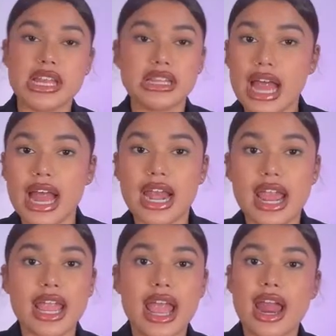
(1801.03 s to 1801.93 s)
being that,
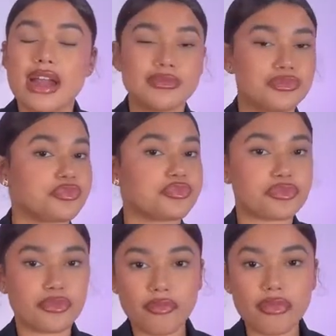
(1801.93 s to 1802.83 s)
like, and
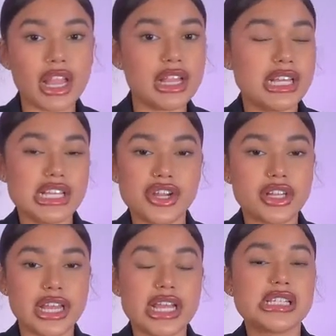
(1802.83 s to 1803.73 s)
these
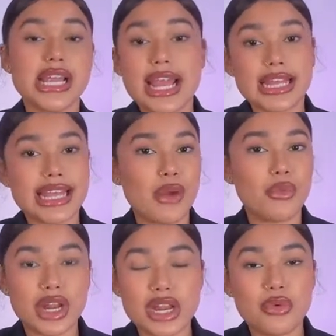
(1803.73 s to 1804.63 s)
are things
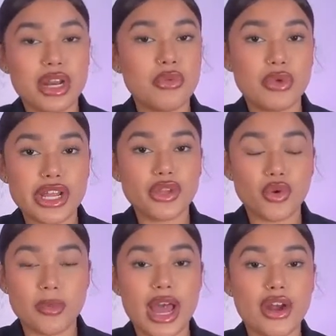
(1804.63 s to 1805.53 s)
that really, really, really
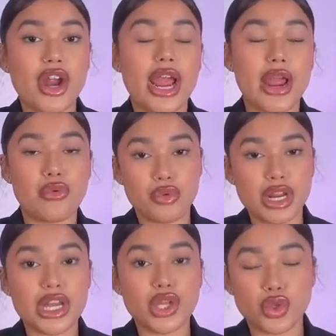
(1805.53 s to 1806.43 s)
do matter and
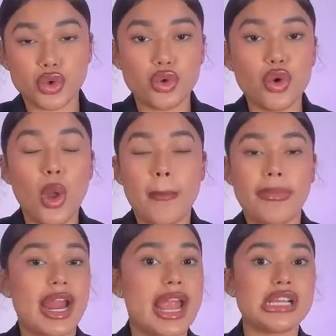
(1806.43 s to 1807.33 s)
really do
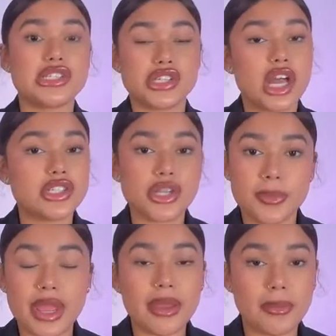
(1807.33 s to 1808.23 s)
play such
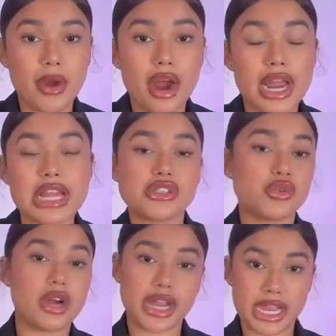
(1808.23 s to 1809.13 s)
a big part
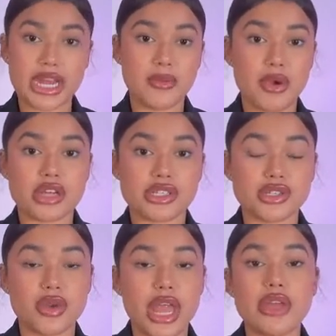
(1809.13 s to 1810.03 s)
into our healing
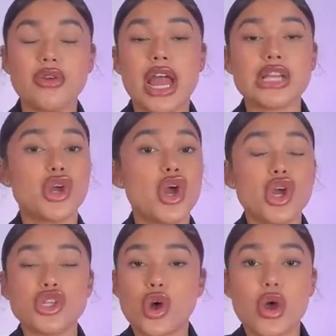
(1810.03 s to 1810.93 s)
process. Okay, you guys,
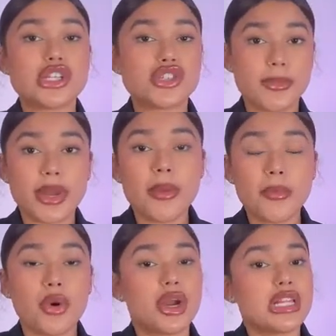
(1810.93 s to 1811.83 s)
so extremely
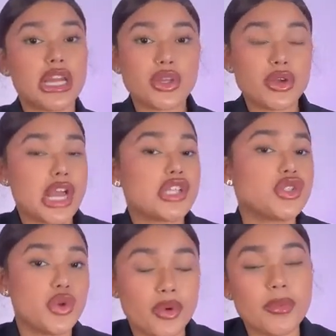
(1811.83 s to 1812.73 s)
important that you
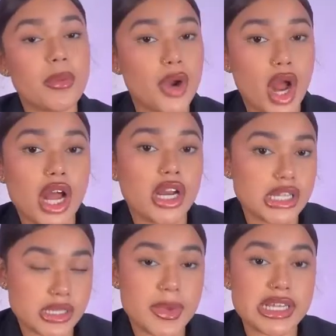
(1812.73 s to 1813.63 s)
guys do remember all of
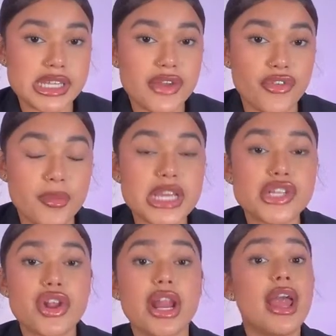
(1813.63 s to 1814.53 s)
this amazing
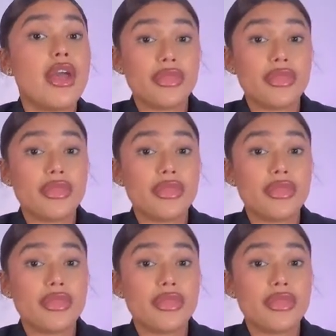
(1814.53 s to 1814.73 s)
information.